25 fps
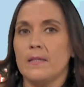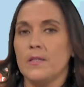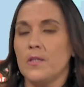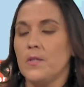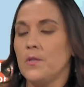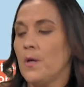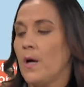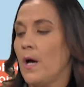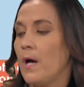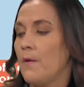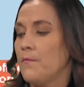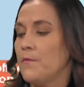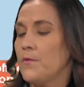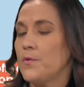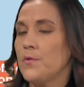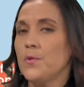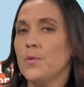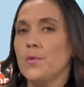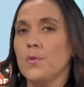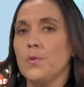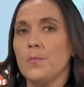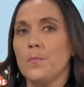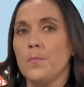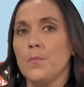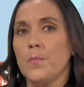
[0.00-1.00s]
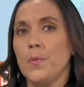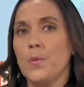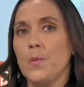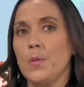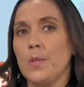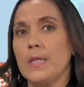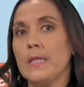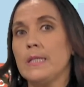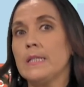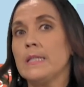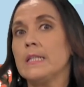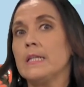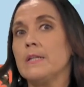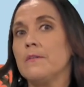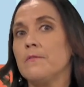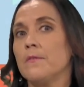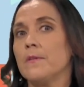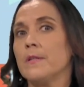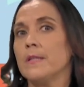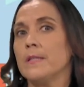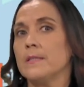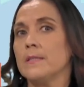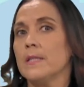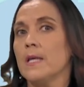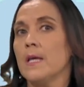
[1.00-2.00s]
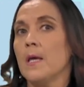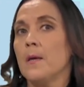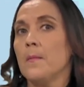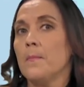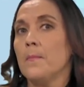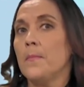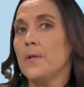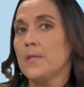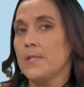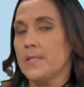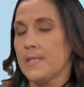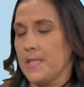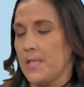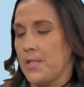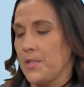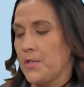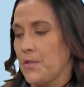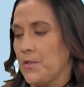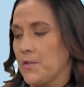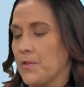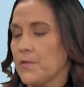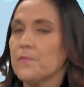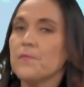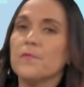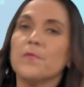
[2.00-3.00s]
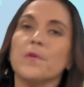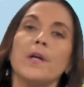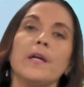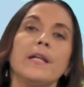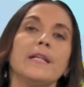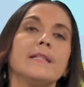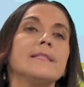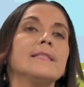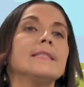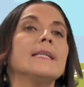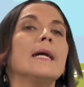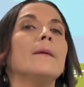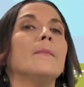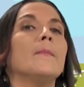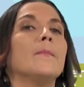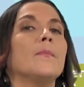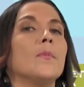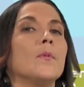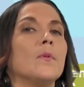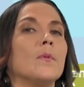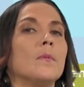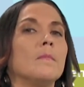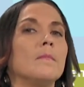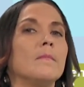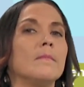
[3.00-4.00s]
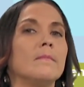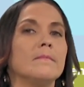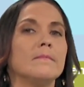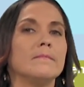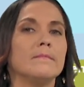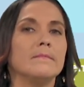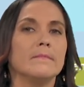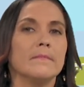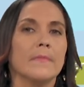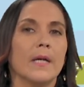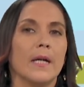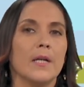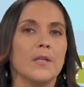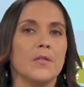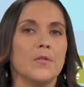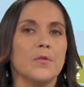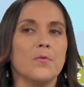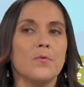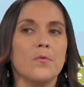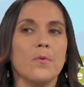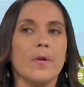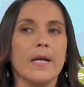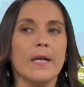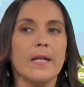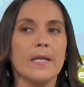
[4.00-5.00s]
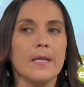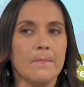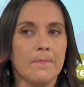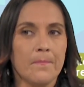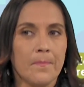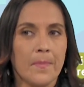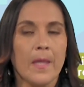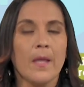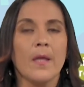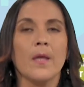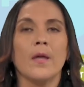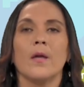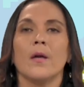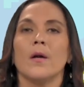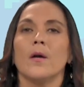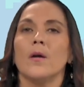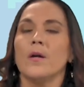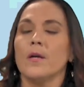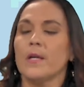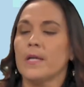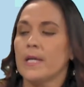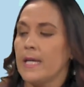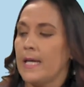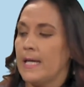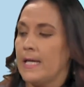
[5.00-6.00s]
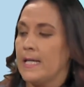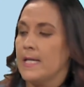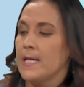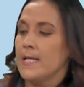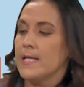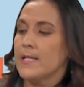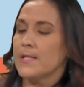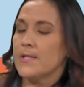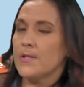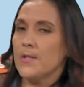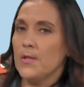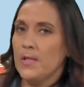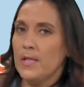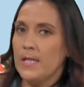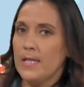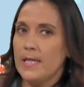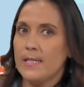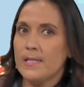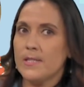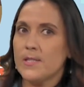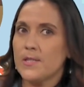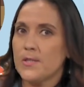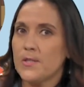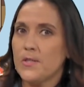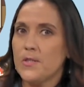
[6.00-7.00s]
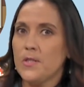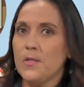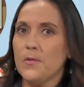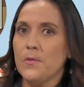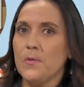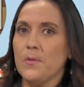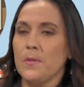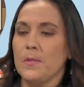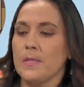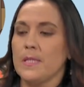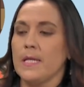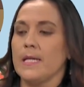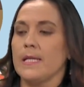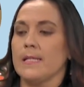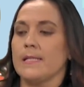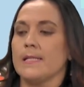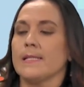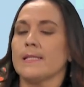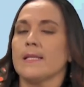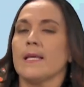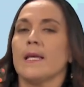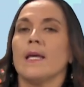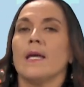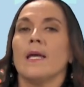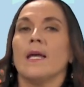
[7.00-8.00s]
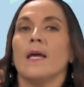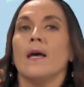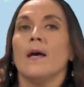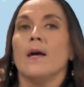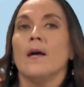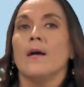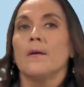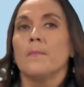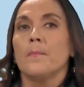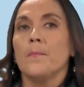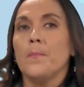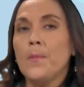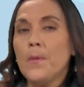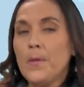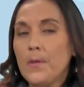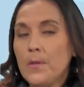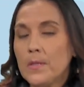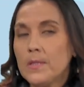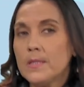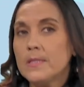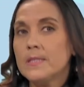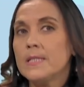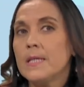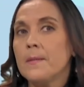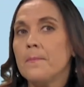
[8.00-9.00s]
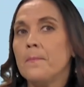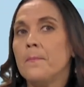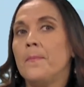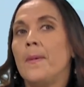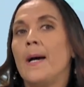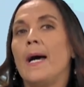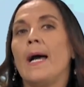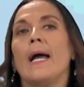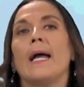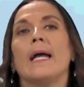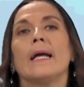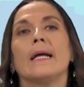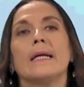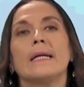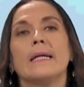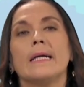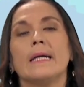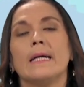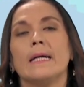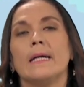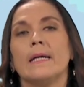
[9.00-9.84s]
you have to put in different positions. For example, are you ready? Okay, so let's do this. Put the bank